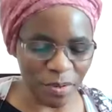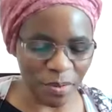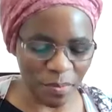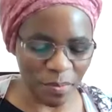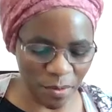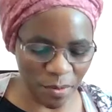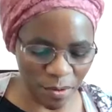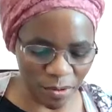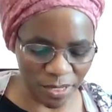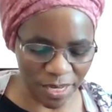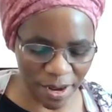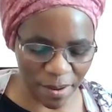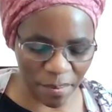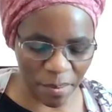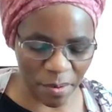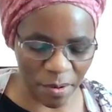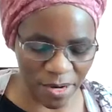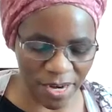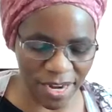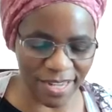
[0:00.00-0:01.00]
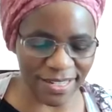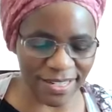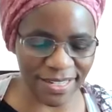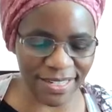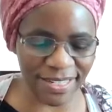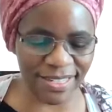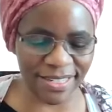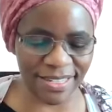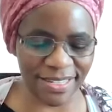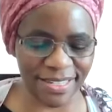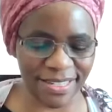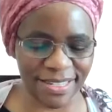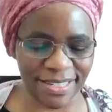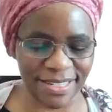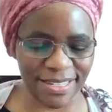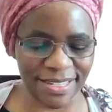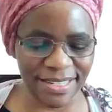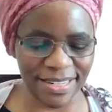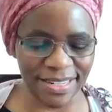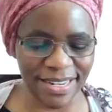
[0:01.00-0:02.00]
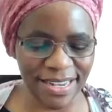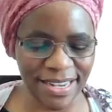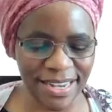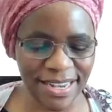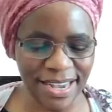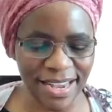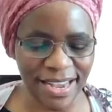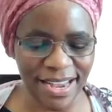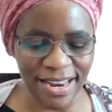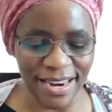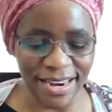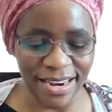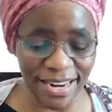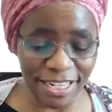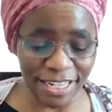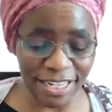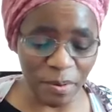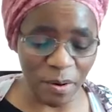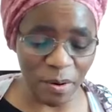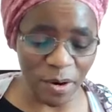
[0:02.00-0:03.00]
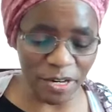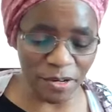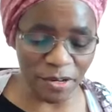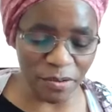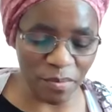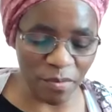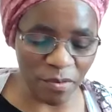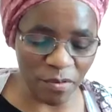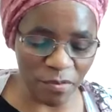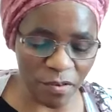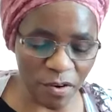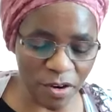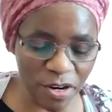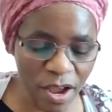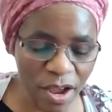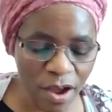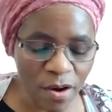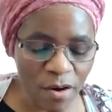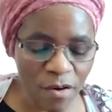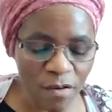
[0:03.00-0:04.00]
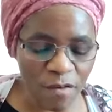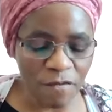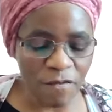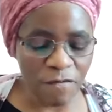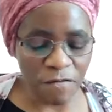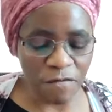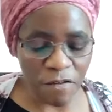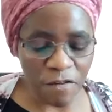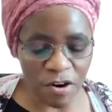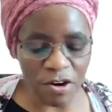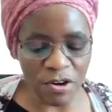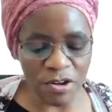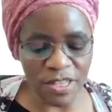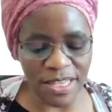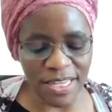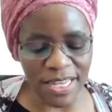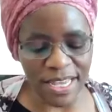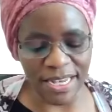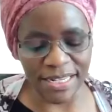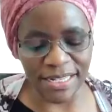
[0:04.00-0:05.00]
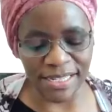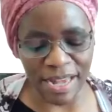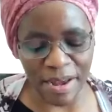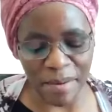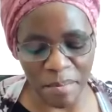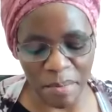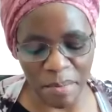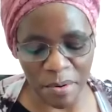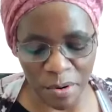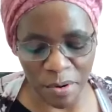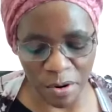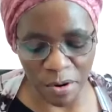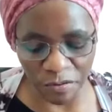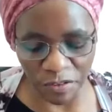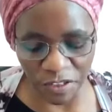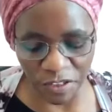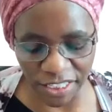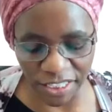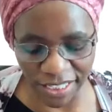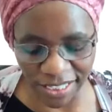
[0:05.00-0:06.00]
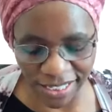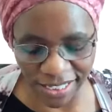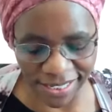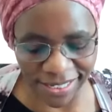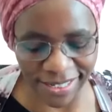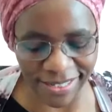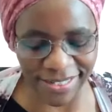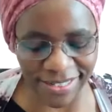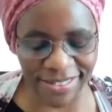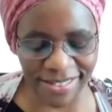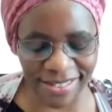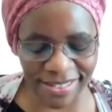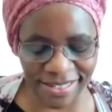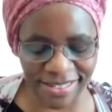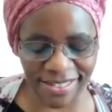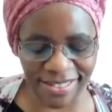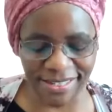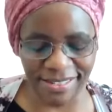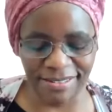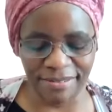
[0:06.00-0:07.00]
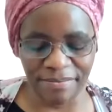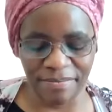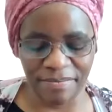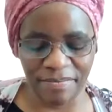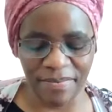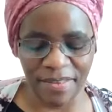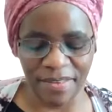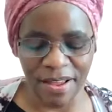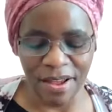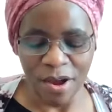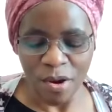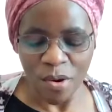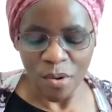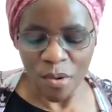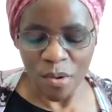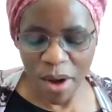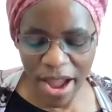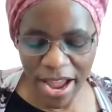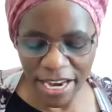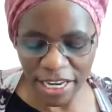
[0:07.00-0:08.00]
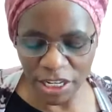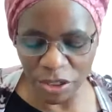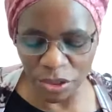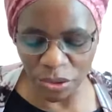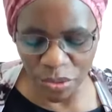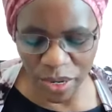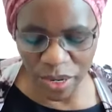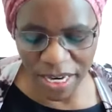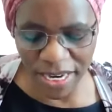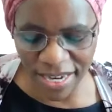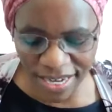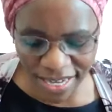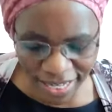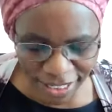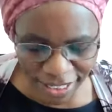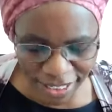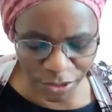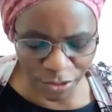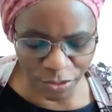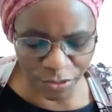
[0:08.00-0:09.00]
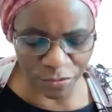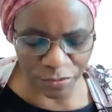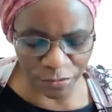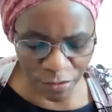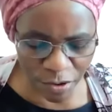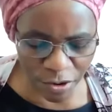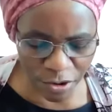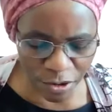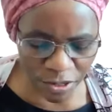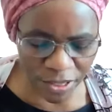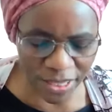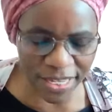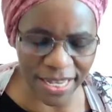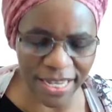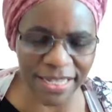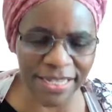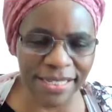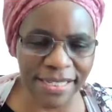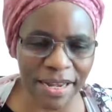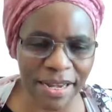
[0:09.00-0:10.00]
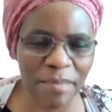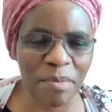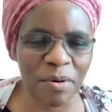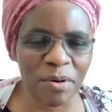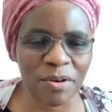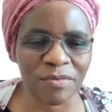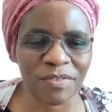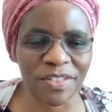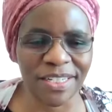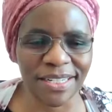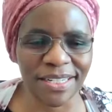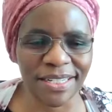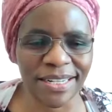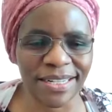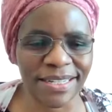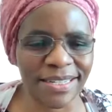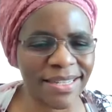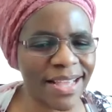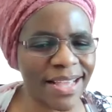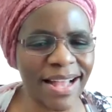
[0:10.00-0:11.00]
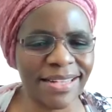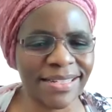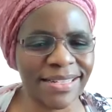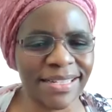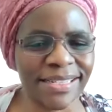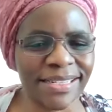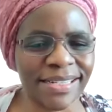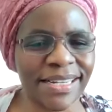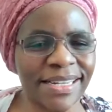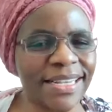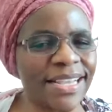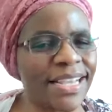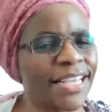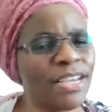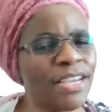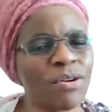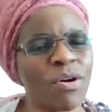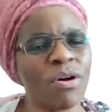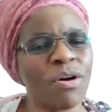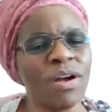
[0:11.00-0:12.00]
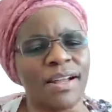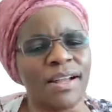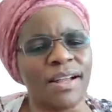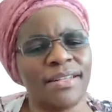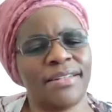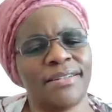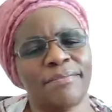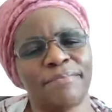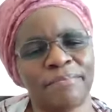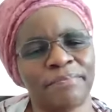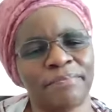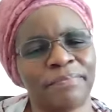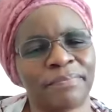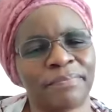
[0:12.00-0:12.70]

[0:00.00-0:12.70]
to be poured upon us? Next point, we move on. Follow the example of Jesus. Why do we need to follow the example of Jesus? The answer is clear. He conquered.